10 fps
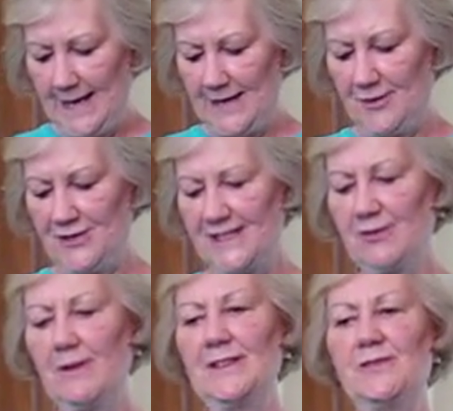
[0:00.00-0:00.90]
And you're
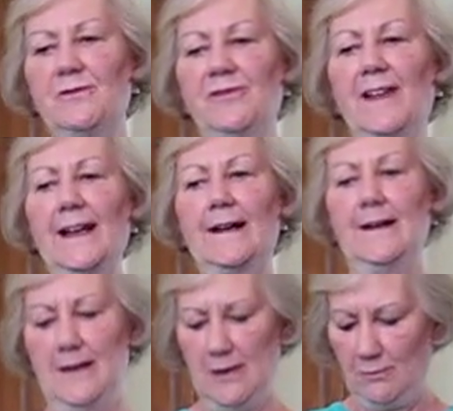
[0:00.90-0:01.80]
just going to flick
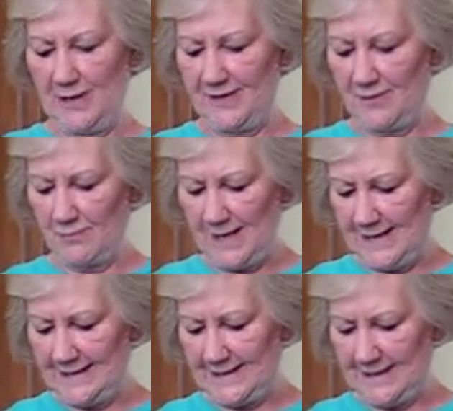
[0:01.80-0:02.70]
with your
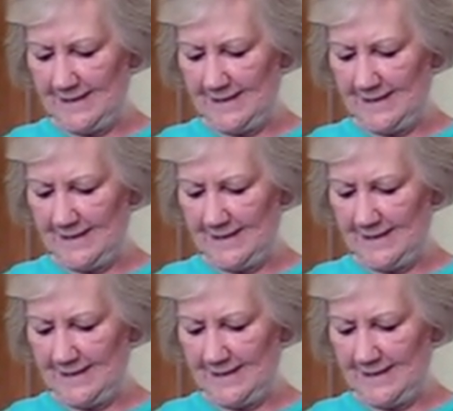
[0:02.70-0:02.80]
wrist